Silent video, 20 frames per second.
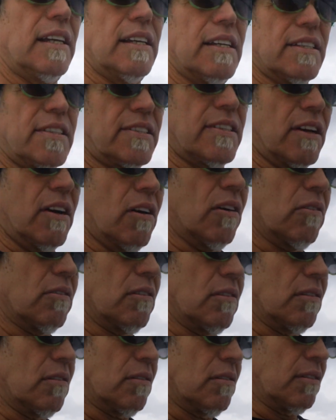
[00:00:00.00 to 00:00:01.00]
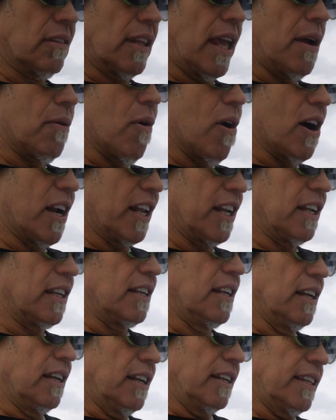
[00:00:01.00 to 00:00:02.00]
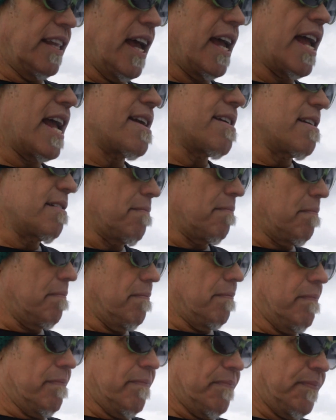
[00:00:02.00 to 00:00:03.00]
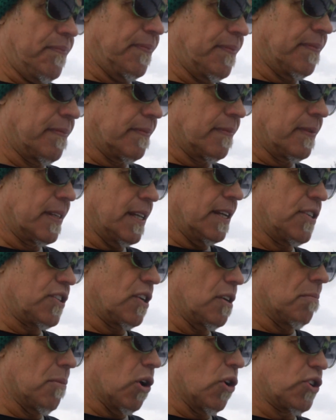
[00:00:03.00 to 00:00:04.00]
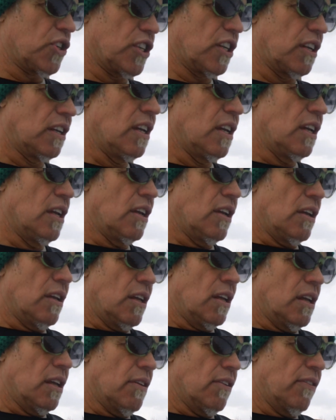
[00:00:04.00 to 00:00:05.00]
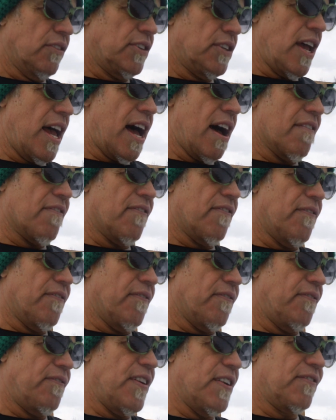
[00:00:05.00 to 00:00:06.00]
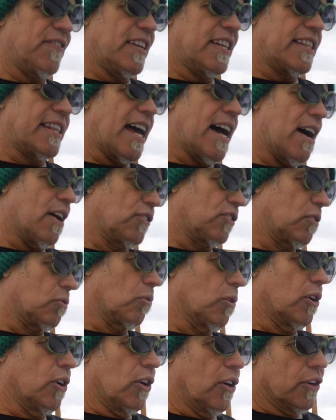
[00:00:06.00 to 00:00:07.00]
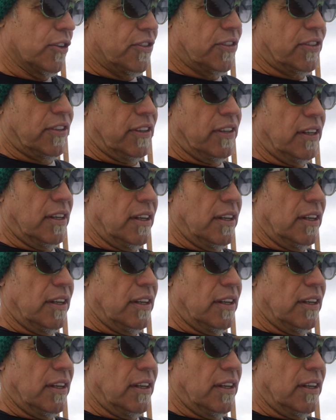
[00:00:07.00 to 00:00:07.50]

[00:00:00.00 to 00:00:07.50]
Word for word: So they wanted, they issued a motion to have fifty thousand words